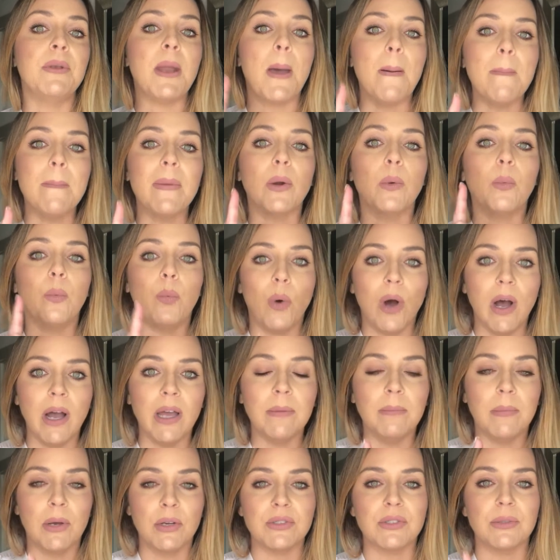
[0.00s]
the number
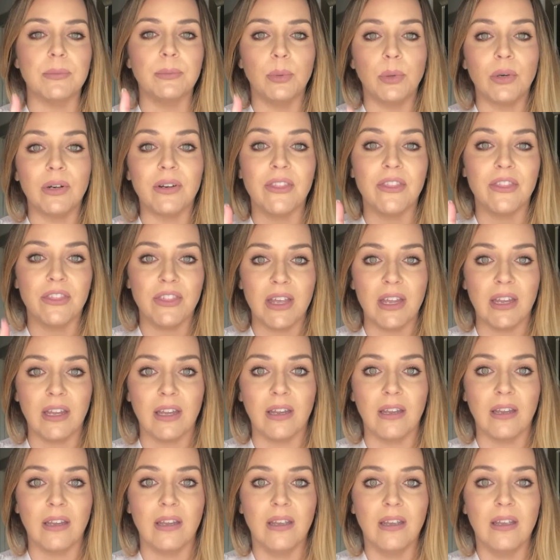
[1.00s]
one most important
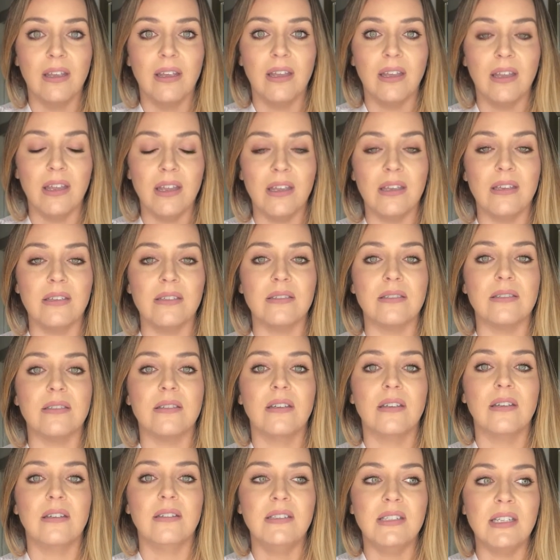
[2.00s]
thing
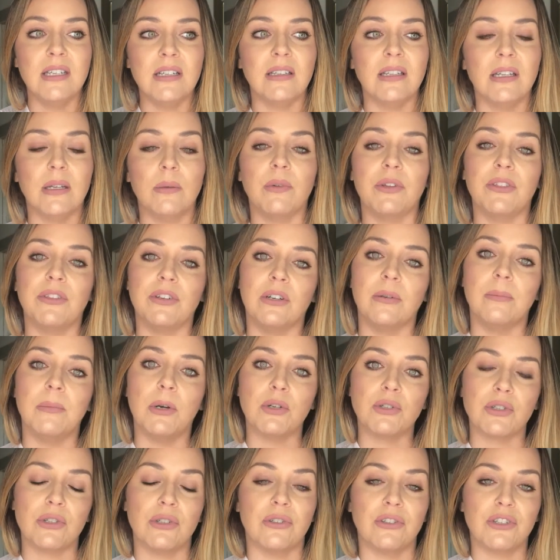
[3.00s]
is dealing with your
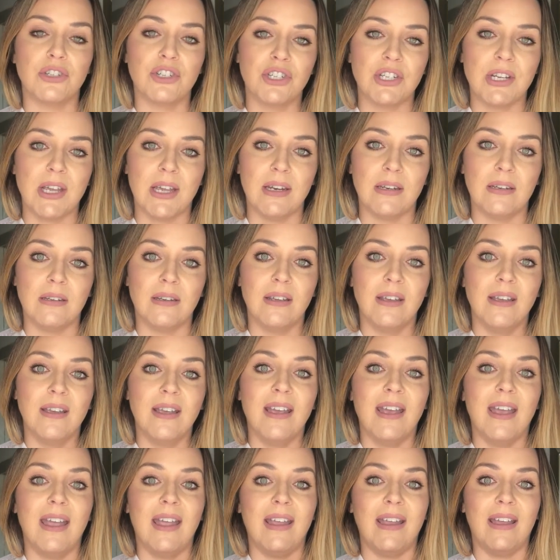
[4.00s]
emotional shit
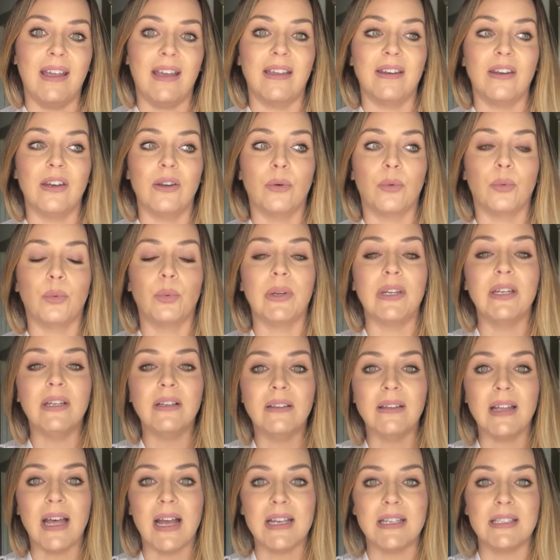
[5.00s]
and
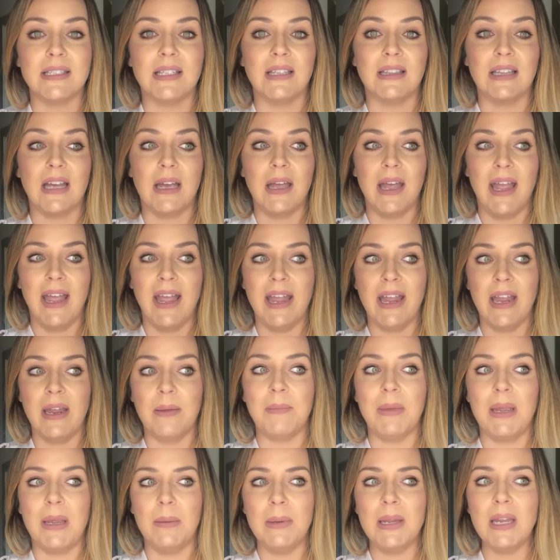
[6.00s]
realizing that,
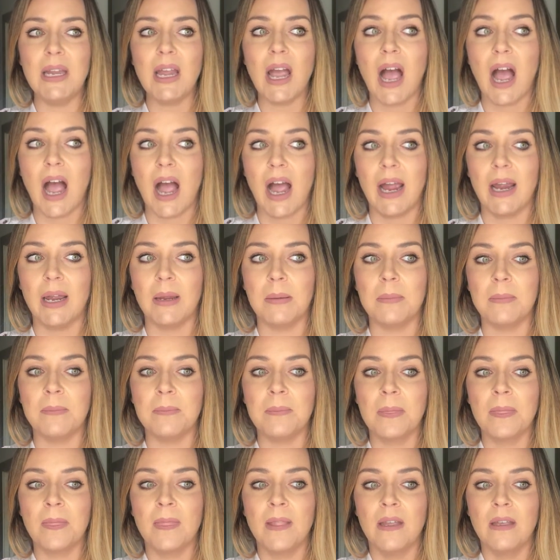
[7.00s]
hey, maybe
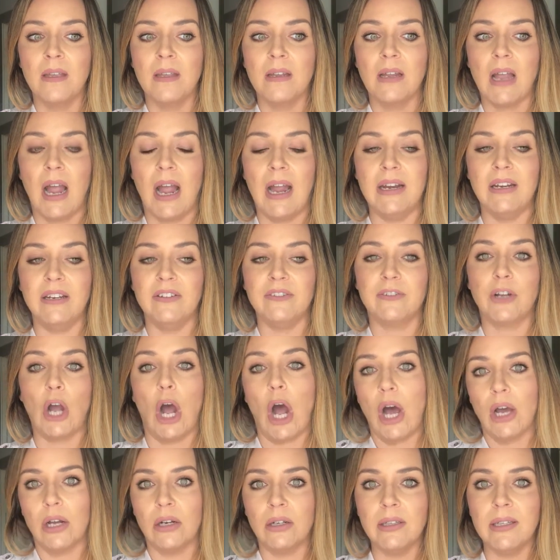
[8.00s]
I'm kind of
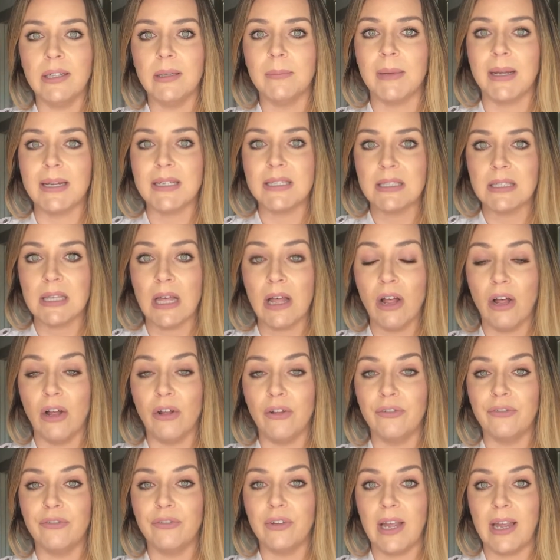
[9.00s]
coddling
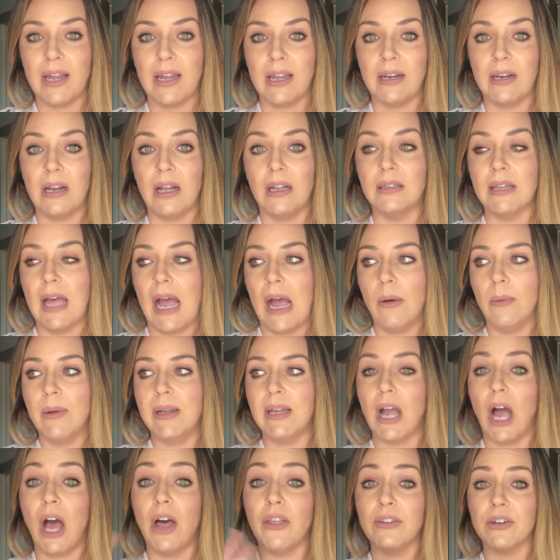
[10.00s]
myself and
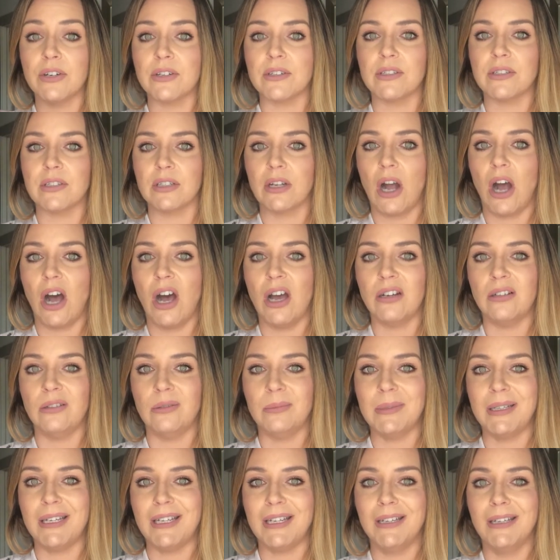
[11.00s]
allowing others to
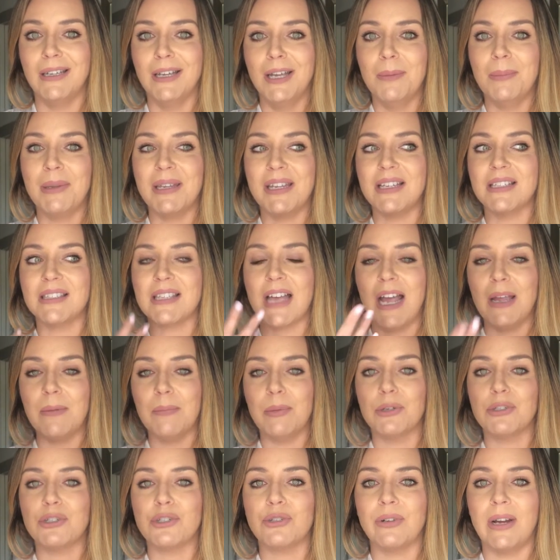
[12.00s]
coddle me because
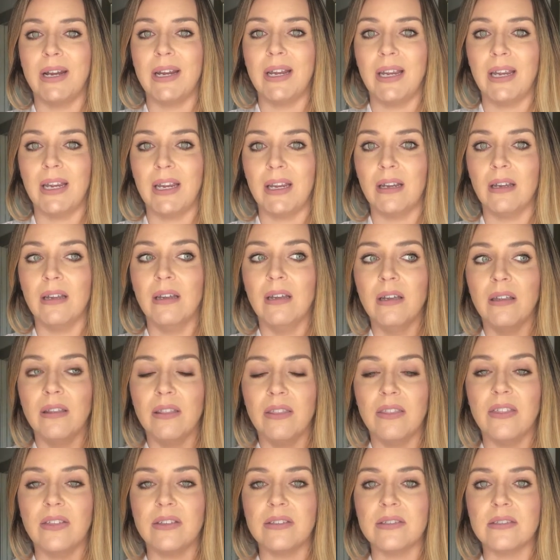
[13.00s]
I'm portraying
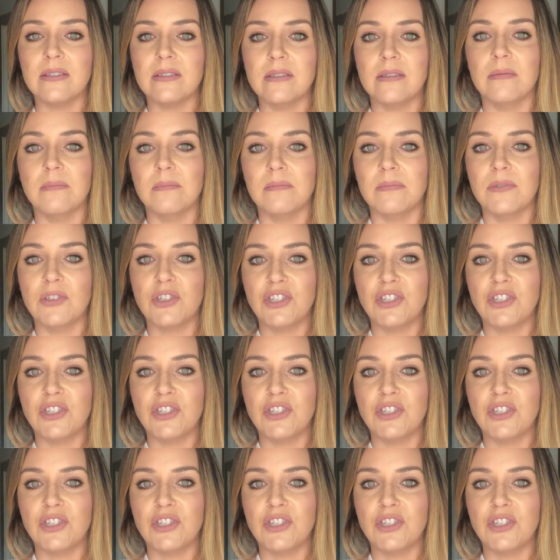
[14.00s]
this